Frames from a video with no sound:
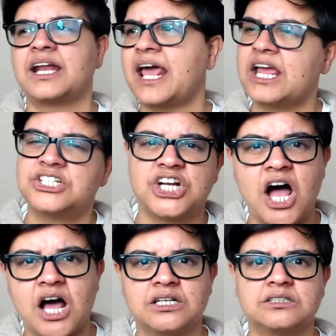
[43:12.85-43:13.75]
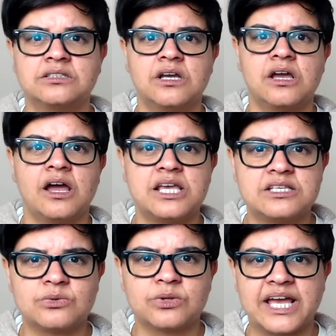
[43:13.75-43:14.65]
nation,
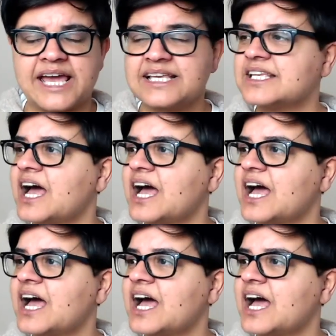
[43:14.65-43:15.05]
he's all this.